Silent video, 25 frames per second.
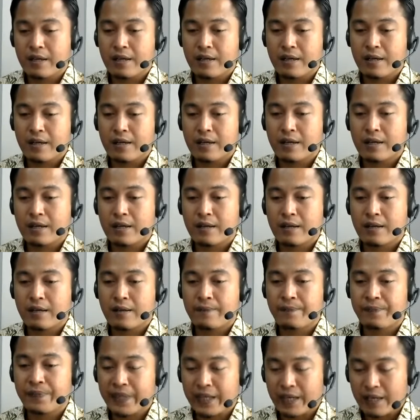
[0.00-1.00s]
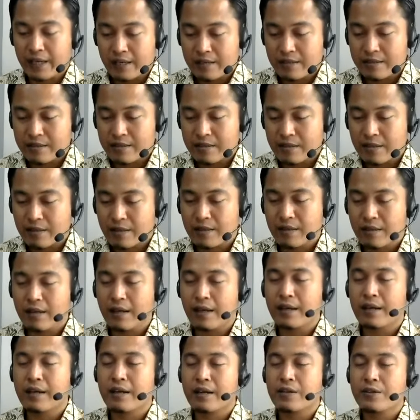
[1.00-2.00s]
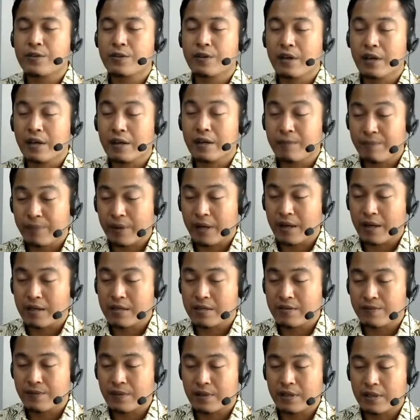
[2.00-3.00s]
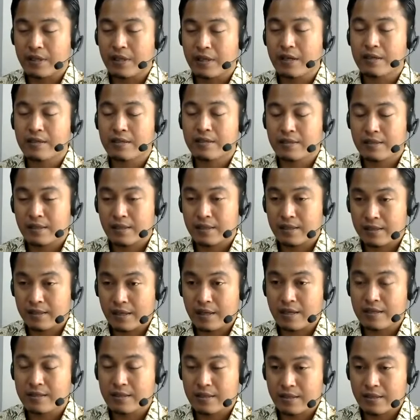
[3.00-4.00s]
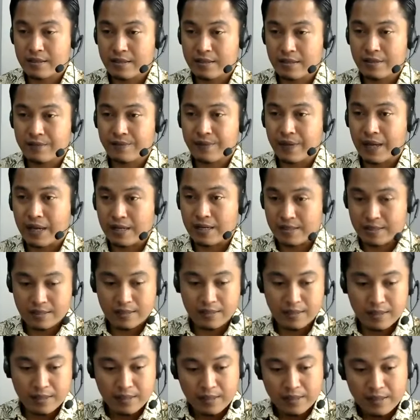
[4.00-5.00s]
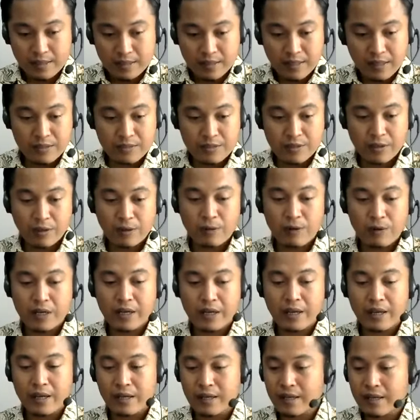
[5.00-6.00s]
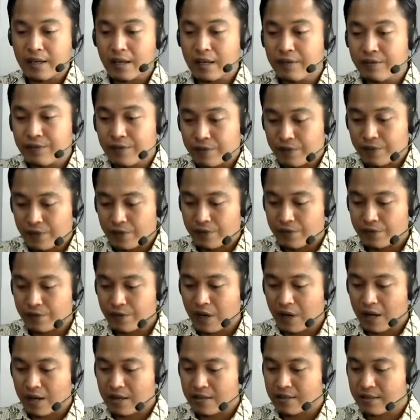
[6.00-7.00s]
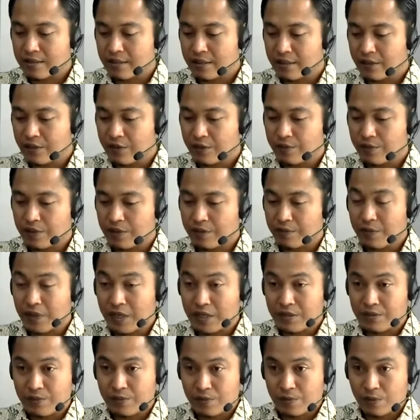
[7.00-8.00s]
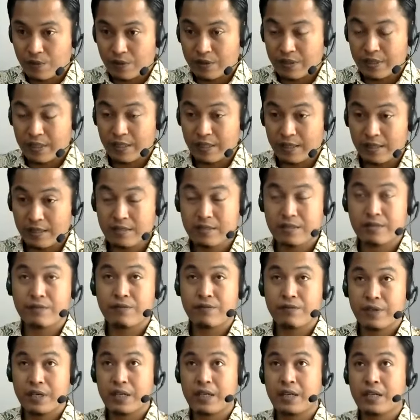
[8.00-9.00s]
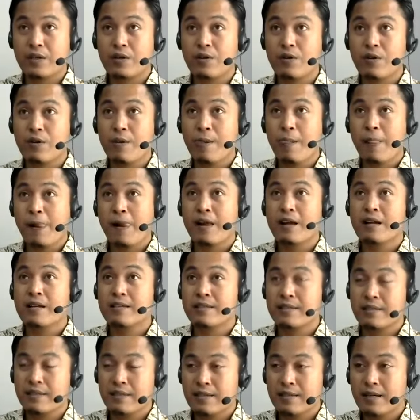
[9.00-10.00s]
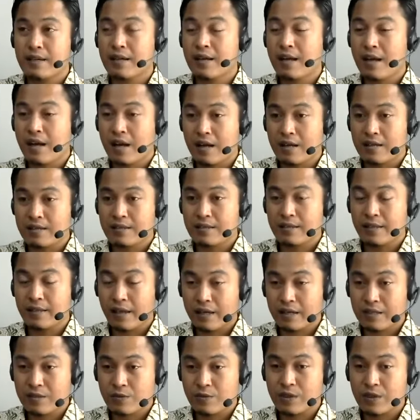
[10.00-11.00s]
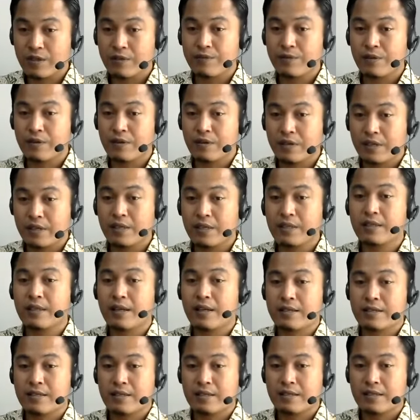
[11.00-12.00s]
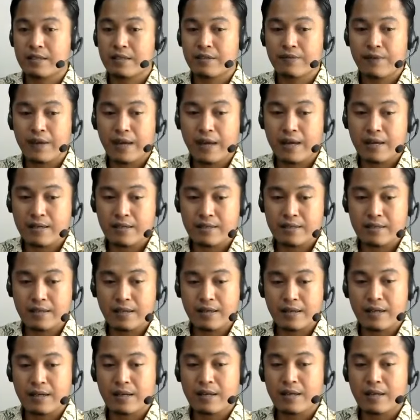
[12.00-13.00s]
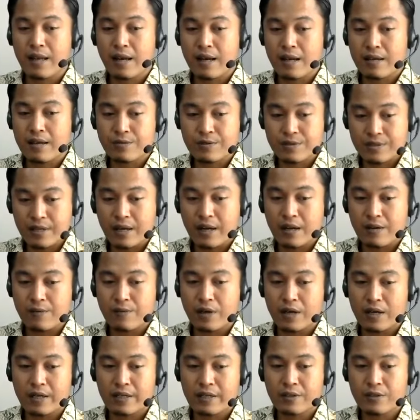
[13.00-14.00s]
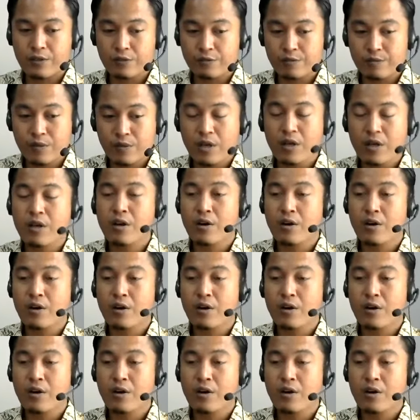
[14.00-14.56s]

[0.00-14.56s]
uh, answer, and then you can pass for this Thesis Defense. That's all what I can deliver for you guys. Thank you very much for watching this video. See you guys next week for the Thesis Defense. And then the last, Assalamualaikum